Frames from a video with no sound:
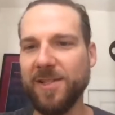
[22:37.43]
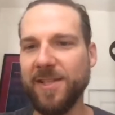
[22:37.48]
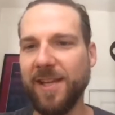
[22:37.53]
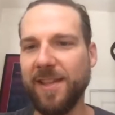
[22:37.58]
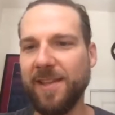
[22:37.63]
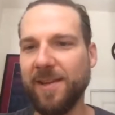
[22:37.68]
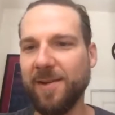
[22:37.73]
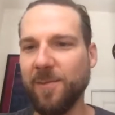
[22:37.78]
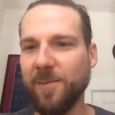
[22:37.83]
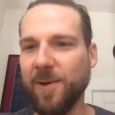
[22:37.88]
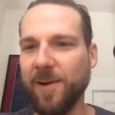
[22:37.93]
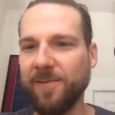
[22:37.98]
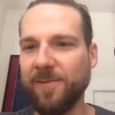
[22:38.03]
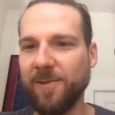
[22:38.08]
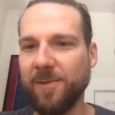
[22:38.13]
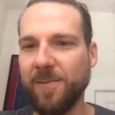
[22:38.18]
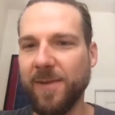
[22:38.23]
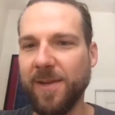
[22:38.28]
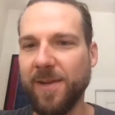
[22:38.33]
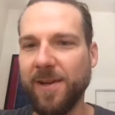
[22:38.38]
I think one of
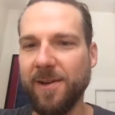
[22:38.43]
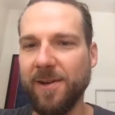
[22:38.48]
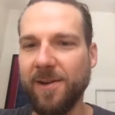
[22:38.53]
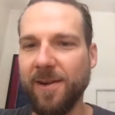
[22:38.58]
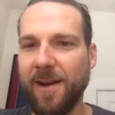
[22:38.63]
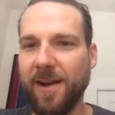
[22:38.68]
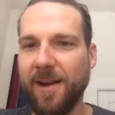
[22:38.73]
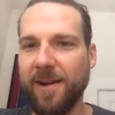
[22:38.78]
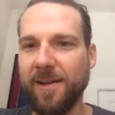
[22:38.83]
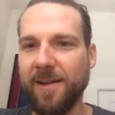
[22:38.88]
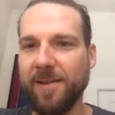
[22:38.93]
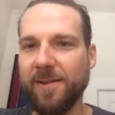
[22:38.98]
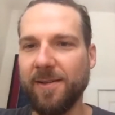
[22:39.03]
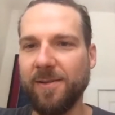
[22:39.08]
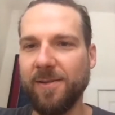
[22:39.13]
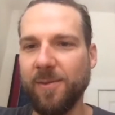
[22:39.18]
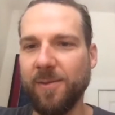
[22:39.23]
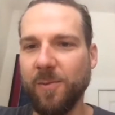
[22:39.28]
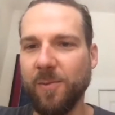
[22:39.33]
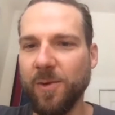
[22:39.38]
them here uh,
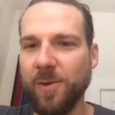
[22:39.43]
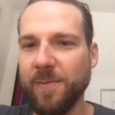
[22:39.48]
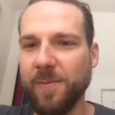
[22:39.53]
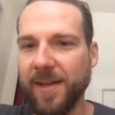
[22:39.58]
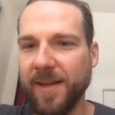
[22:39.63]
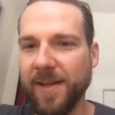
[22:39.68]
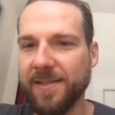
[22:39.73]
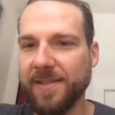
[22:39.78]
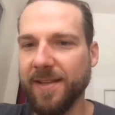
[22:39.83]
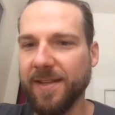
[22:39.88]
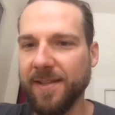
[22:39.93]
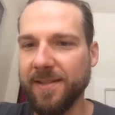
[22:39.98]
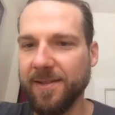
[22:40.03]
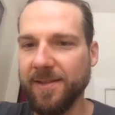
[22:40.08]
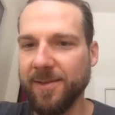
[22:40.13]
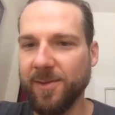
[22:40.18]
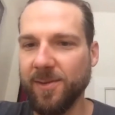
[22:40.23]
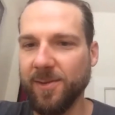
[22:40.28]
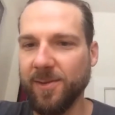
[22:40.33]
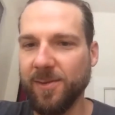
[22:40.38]
would make sense
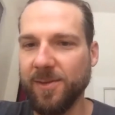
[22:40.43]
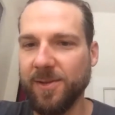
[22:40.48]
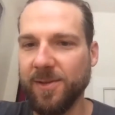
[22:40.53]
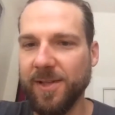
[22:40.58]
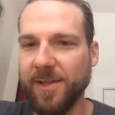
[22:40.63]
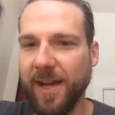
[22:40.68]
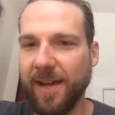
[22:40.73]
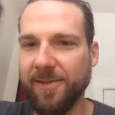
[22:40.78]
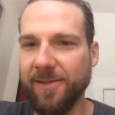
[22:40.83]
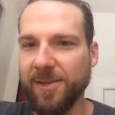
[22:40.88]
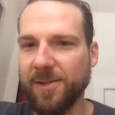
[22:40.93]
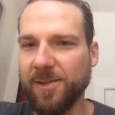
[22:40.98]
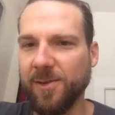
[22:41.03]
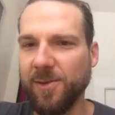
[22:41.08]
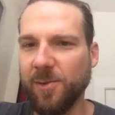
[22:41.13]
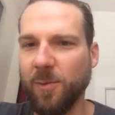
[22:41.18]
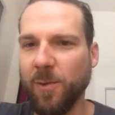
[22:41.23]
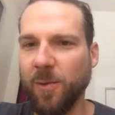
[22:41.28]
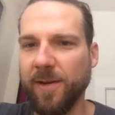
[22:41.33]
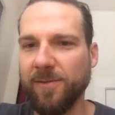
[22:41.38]
to to dive
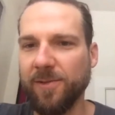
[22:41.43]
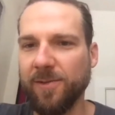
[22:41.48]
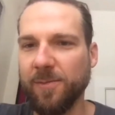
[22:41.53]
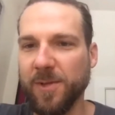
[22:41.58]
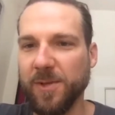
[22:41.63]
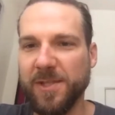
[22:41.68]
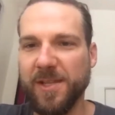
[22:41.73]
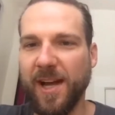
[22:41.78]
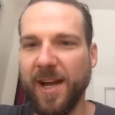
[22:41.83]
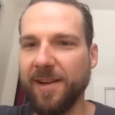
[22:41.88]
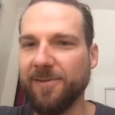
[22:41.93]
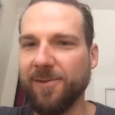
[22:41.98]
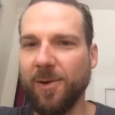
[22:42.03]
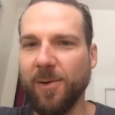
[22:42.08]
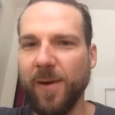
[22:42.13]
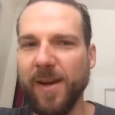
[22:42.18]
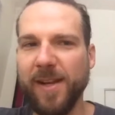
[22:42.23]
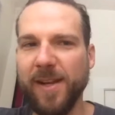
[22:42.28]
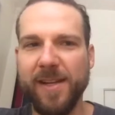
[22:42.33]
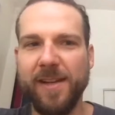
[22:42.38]
into. One of them was kind of
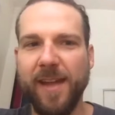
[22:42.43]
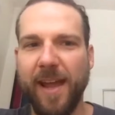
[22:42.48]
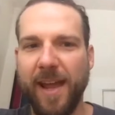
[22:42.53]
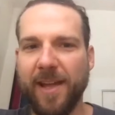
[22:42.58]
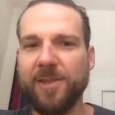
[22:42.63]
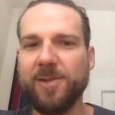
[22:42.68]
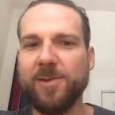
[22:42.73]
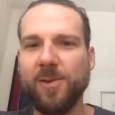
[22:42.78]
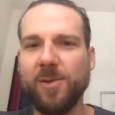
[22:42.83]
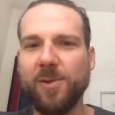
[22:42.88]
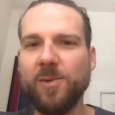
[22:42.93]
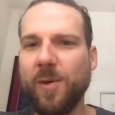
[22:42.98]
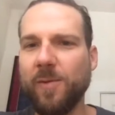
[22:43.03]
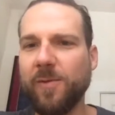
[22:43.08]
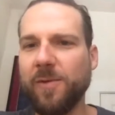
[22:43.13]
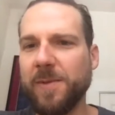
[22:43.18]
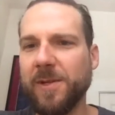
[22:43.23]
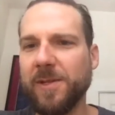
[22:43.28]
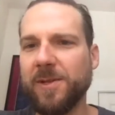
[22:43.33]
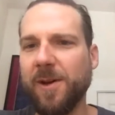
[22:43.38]
already answered through what
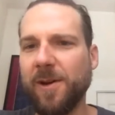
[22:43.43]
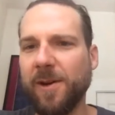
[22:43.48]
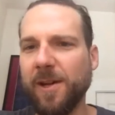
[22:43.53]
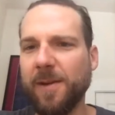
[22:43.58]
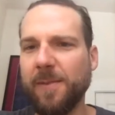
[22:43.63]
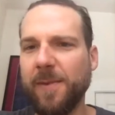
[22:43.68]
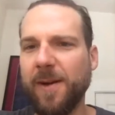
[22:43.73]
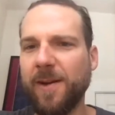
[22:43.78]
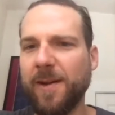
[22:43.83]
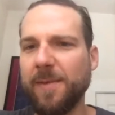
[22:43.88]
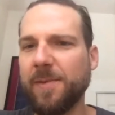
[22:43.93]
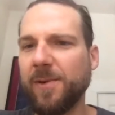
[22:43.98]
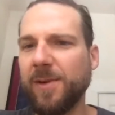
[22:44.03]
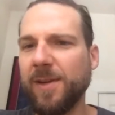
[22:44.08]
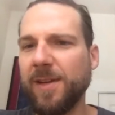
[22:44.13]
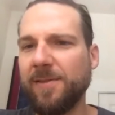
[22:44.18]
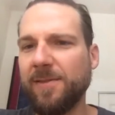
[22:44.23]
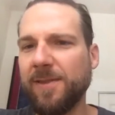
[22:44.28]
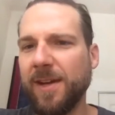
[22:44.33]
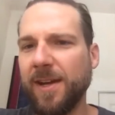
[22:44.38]
we've been talking about, I
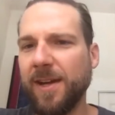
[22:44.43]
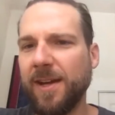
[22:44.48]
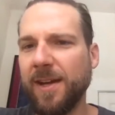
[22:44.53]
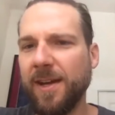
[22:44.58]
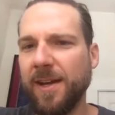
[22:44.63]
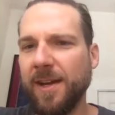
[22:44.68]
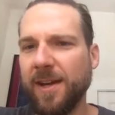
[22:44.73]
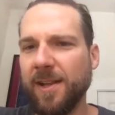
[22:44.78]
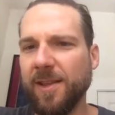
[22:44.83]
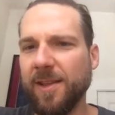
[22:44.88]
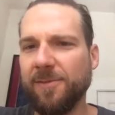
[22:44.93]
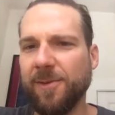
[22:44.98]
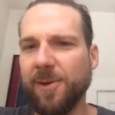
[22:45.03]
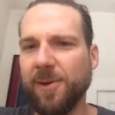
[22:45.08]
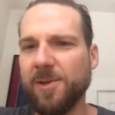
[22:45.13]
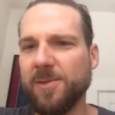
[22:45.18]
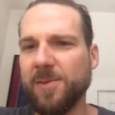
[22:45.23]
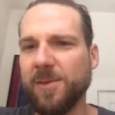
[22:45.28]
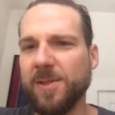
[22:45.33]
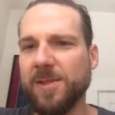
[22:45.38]
believe. The
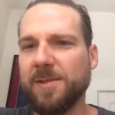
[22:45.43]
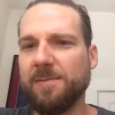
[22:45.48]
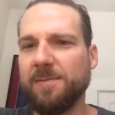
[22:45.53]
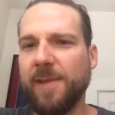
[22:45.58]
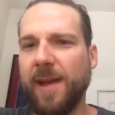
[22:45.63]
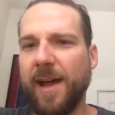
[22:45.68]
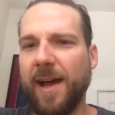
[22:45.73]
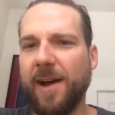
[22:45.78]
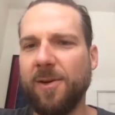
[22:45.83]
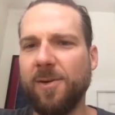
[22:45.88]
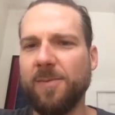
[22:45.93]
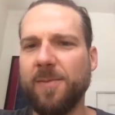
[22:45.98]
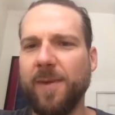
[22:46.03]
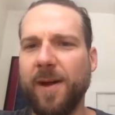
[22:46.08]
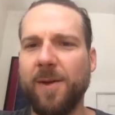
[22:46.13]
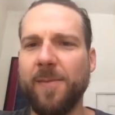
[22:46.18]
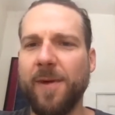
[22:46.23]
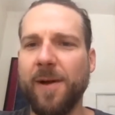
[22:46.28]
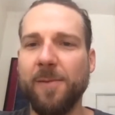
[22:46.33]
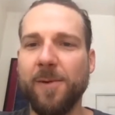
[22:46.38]
first was how
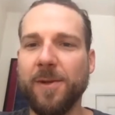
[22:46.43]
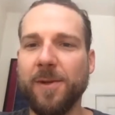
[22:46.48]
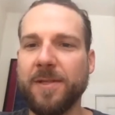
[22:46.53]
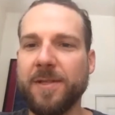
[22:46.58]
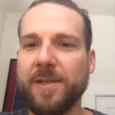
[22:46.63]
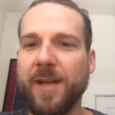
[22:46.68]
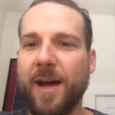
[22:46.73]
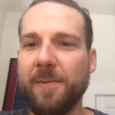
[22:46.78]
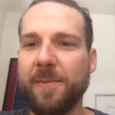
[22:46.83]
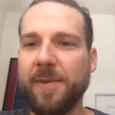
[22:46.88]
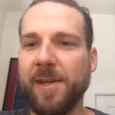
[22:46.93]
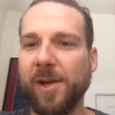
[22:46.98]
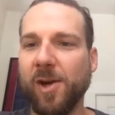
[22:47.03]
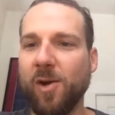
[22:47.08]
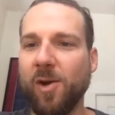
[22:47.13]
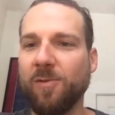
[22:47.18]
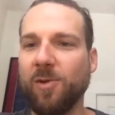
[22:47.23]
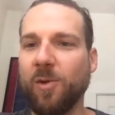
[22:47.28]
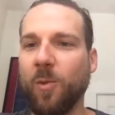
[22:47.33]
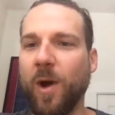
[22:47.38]
how might one stop being
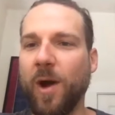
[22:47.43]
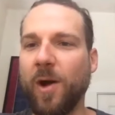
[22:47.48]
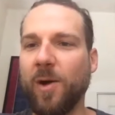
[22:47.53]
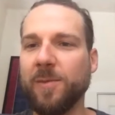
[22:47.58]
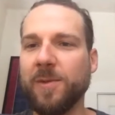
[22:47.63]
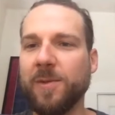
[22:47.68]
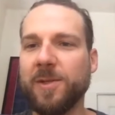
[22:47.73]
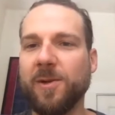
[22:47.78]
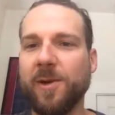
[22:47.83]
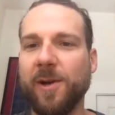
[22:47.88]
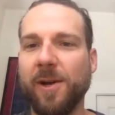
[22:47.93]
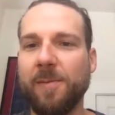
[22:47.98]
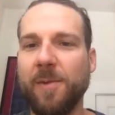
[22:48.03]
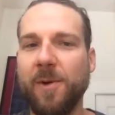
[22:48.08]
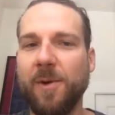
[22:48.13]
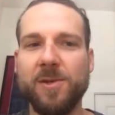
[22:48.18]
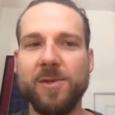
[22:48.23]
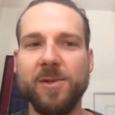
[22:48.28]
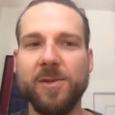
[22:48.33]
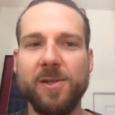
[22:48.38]
overwhelmed during
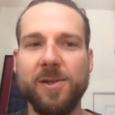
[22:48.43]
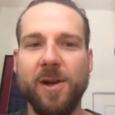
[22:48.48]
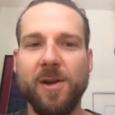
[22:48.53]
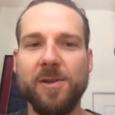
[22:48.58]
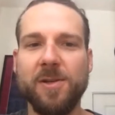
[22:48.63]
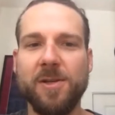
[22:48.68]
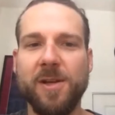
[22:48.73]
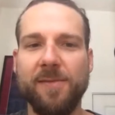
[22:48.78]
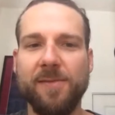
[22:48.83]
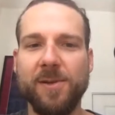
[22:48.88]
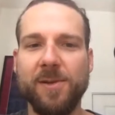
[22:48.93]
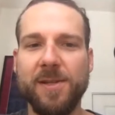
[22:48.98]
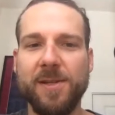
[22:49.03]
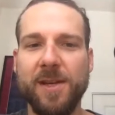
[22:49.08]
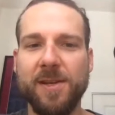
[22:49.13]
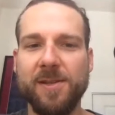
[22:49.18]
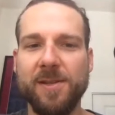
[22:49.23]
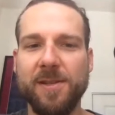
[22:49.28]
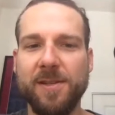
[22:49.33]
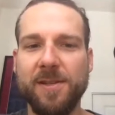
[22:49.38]
emotionally charged
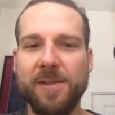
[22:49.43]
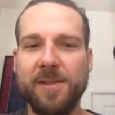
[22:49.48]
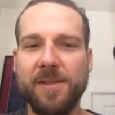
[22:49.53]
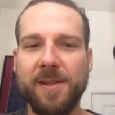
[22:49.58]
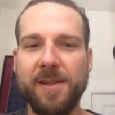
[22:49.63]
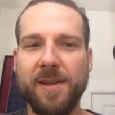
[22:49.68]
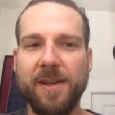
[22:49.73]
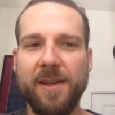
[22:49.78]
conversations?